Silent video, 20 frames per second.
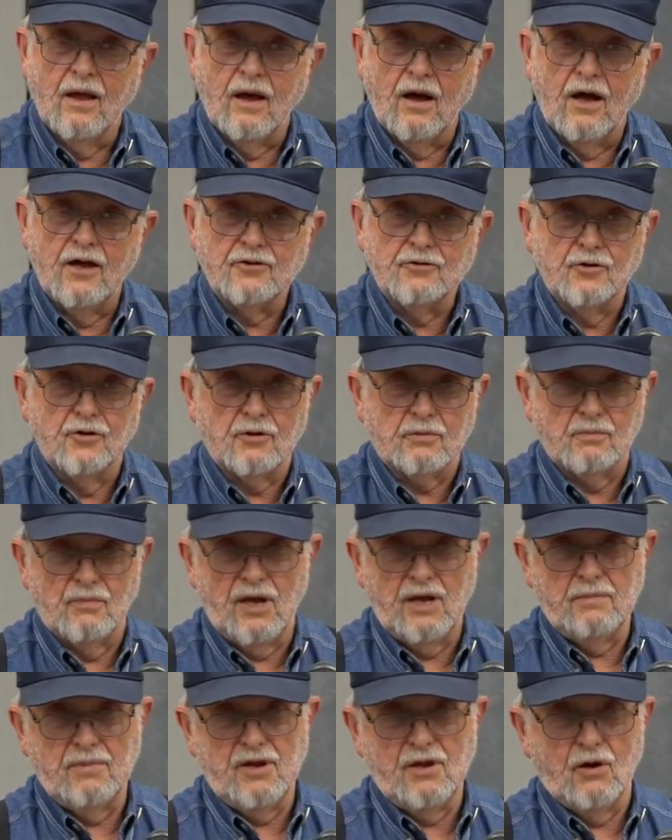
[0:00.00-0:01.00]
I took
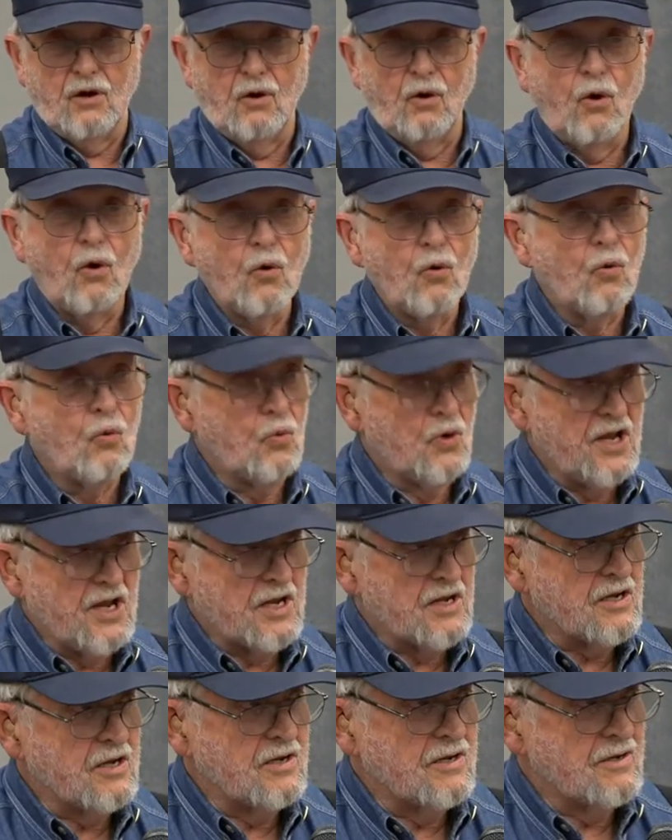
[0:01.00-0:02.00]
maybe a whole
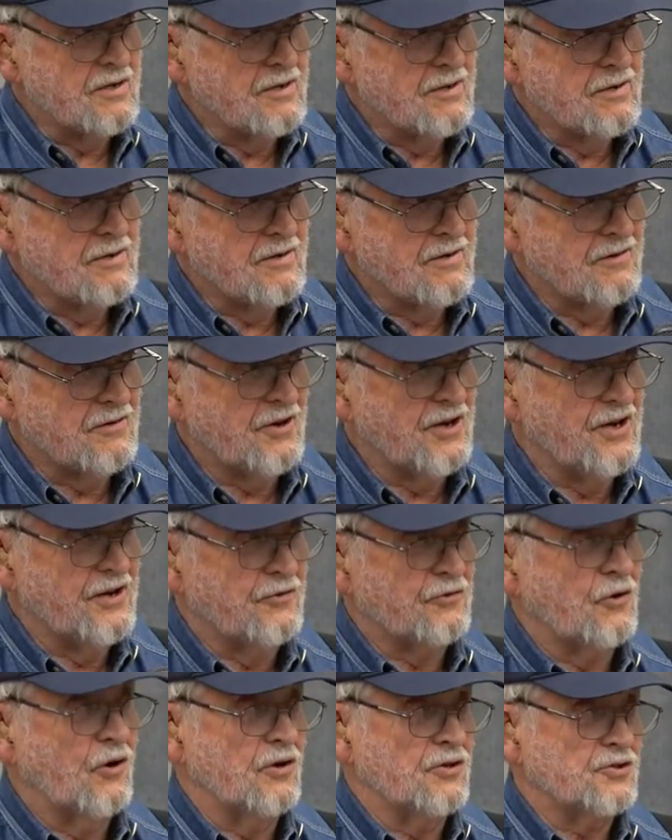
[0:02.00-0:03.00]
week getting
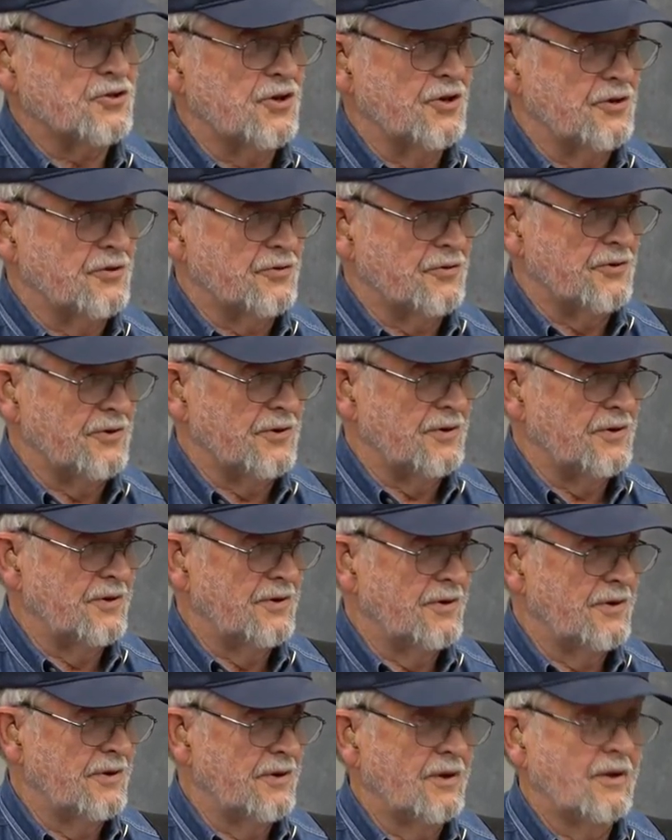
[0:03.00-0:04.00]
cross country.
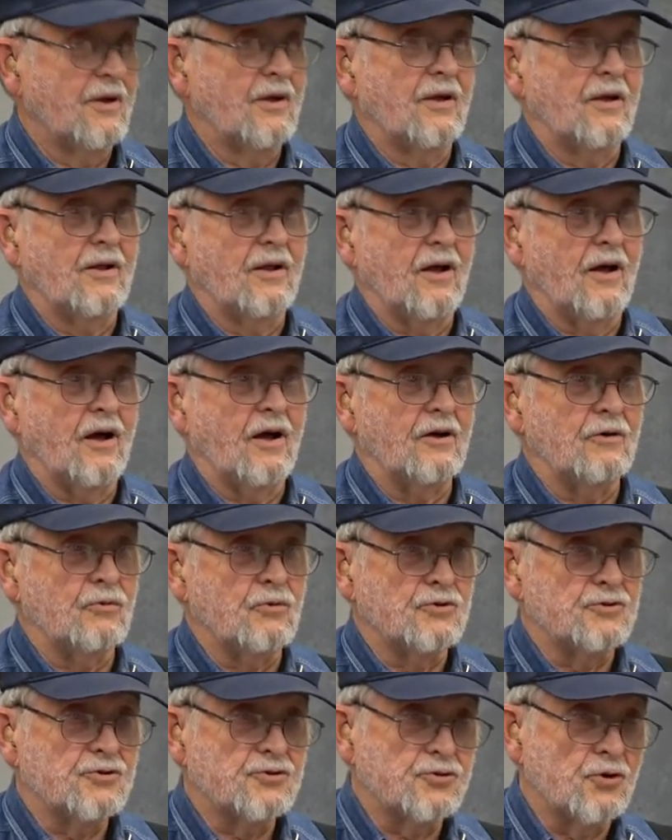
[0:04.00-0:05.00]
I
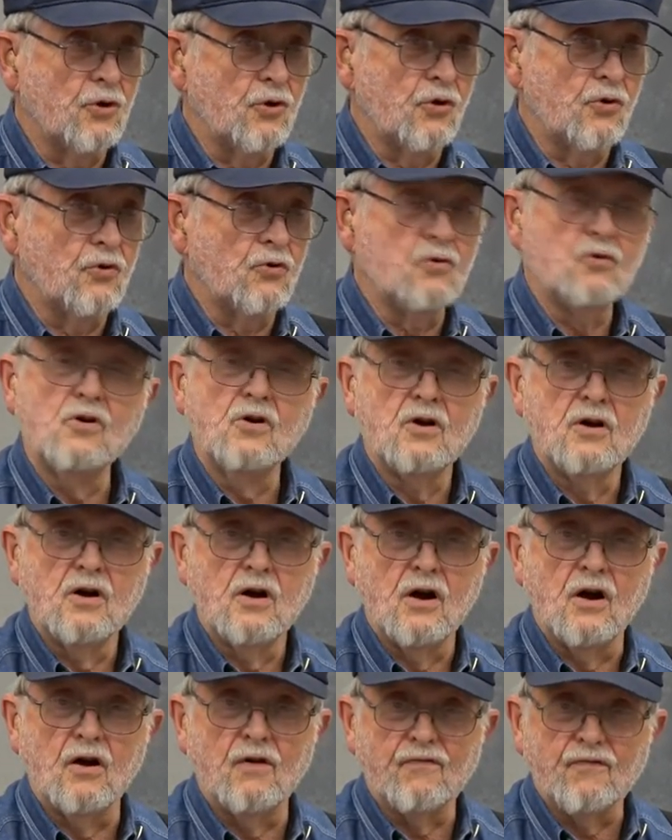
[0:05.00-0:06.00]
was so
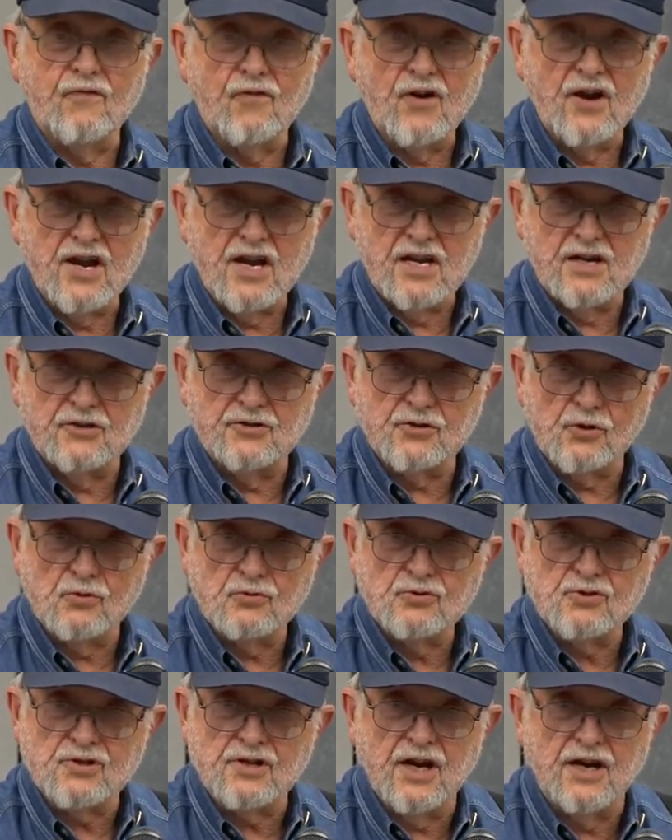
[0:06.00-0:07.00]
afraid, so
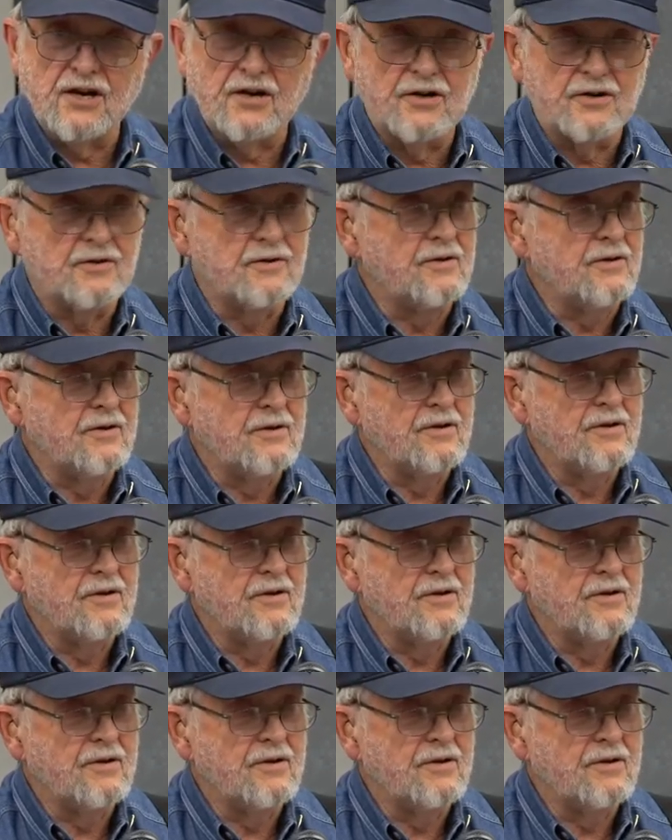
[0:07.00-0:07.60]
scared